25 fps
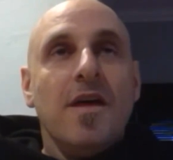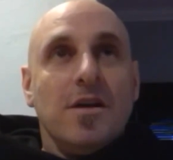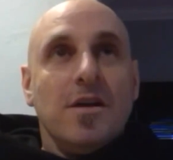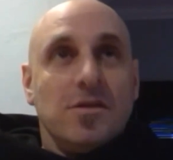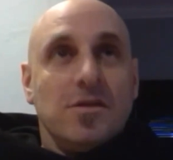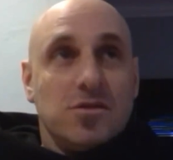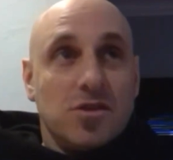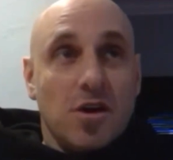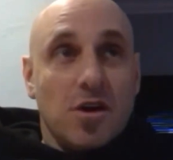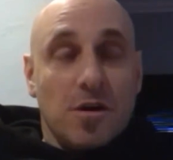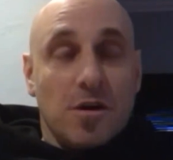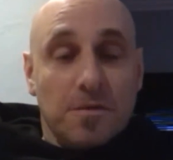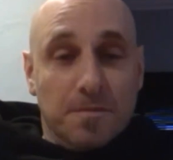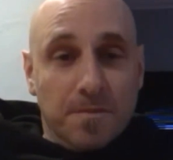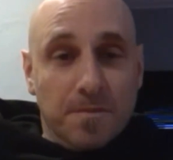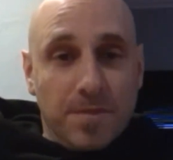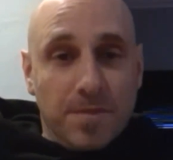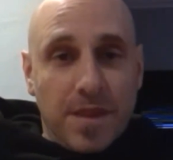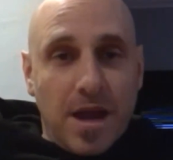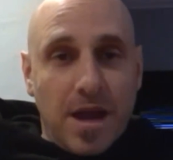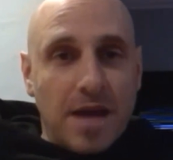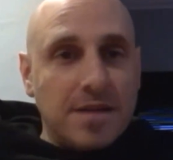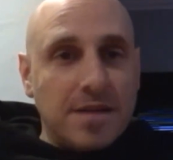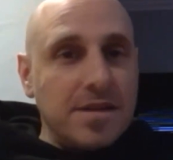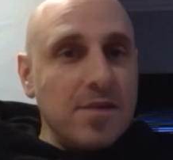So
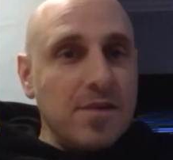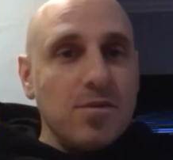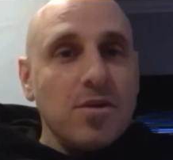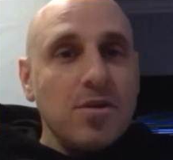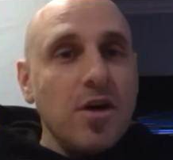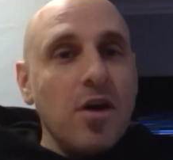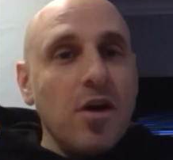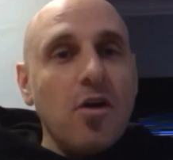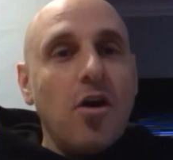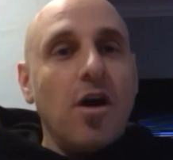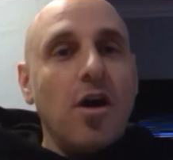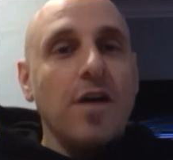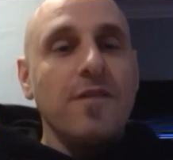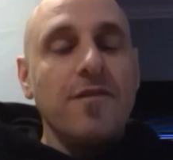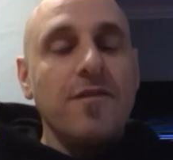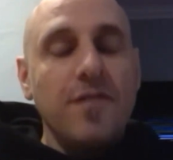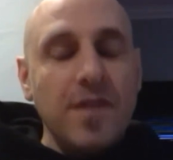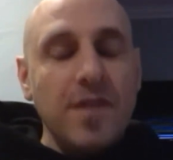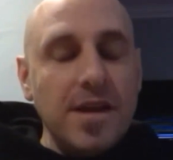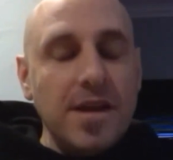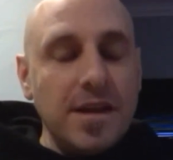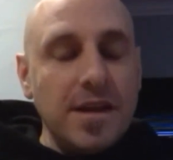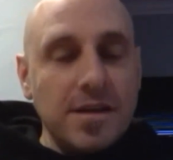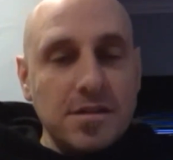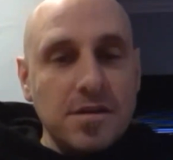there were no hard
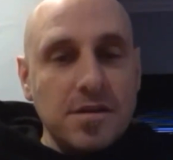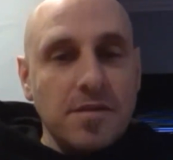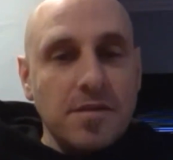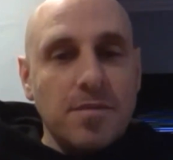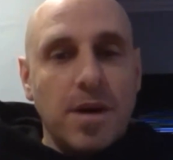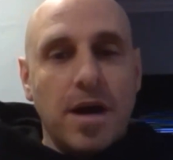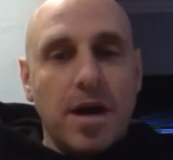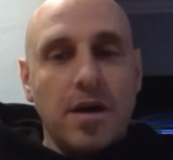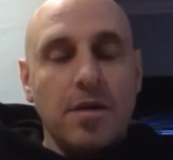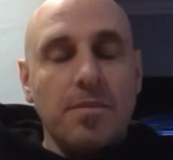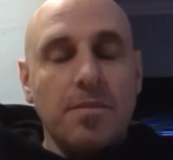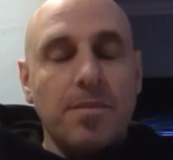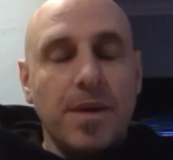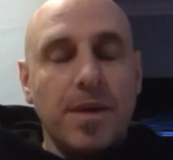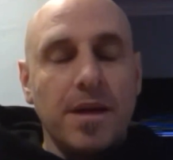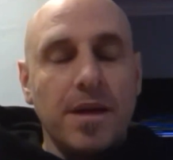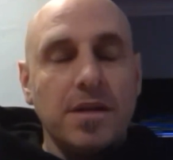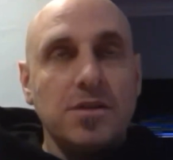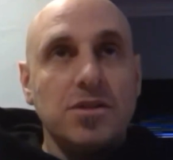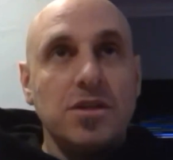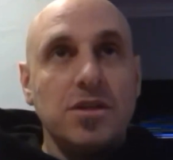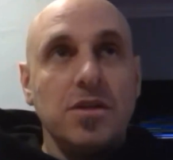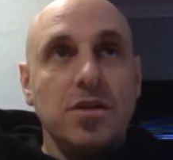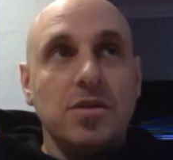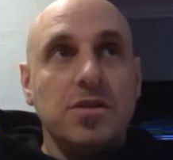feelings about it, but
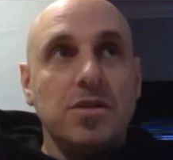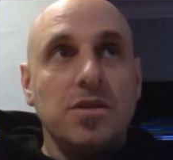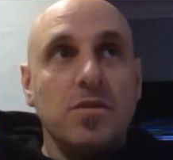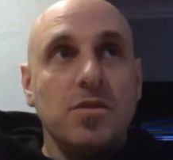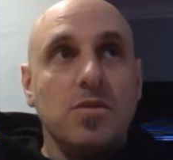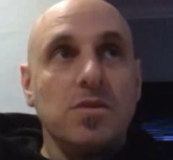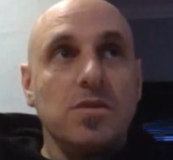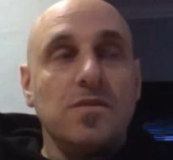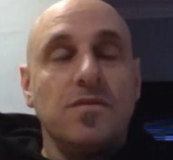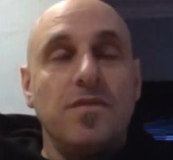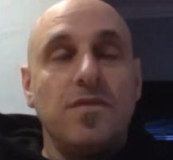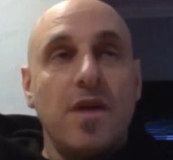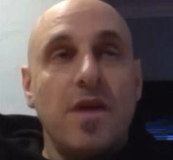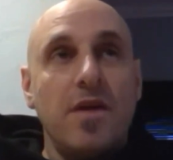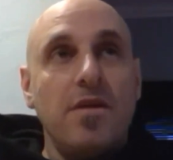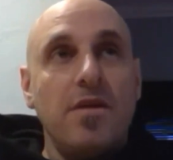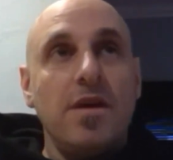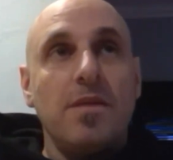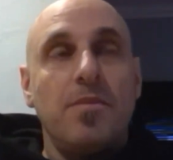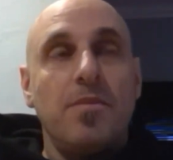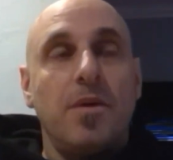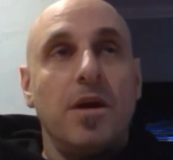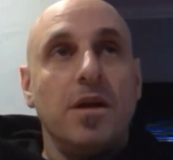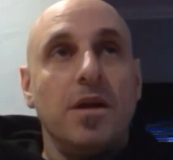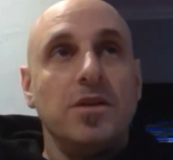she was very
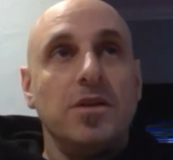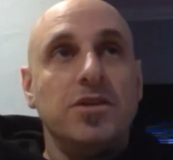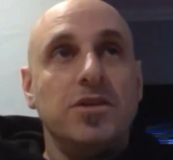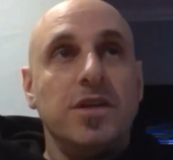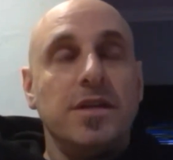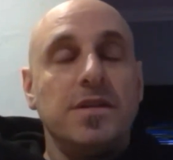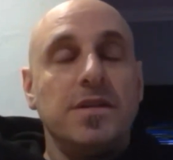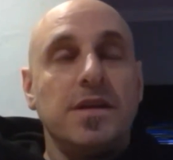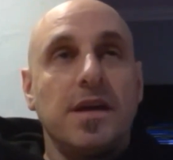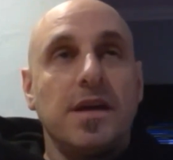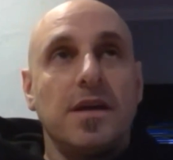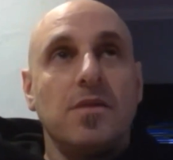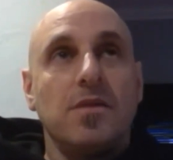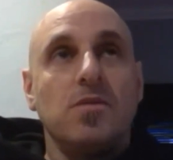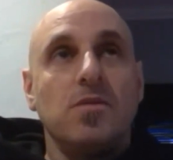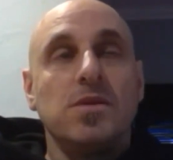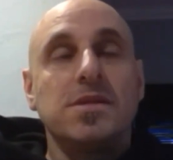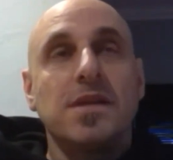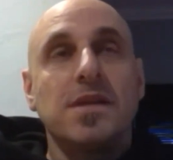apologetic, and it was